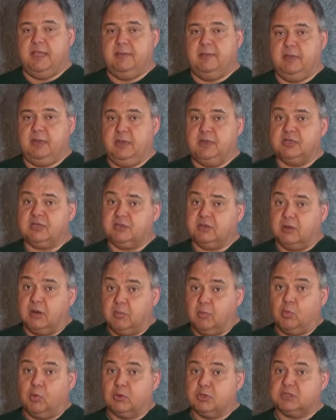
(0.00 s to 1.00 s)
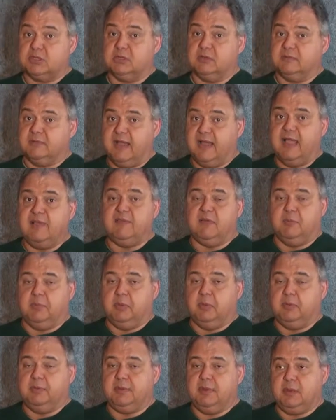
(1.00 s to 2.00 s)
ammunition are more
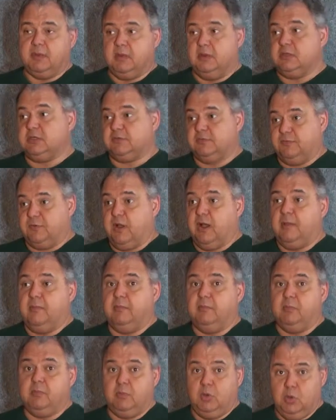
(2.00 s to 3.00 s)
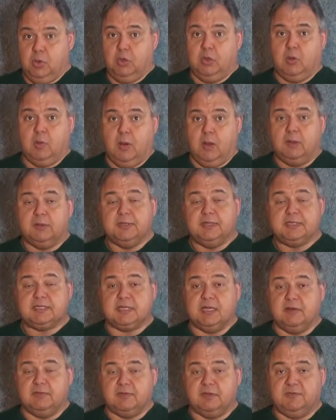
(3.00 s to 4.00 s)
survivable than those from good quality
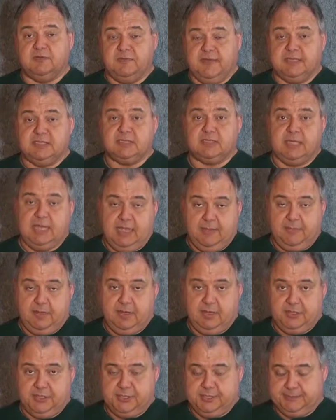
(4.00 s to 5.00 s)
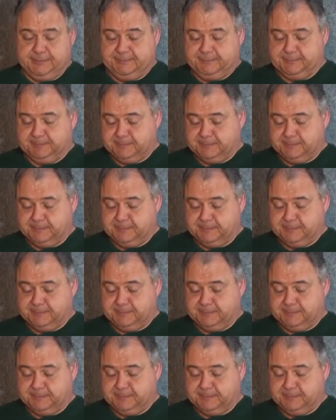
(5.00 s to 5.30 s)
self-defense ammunition.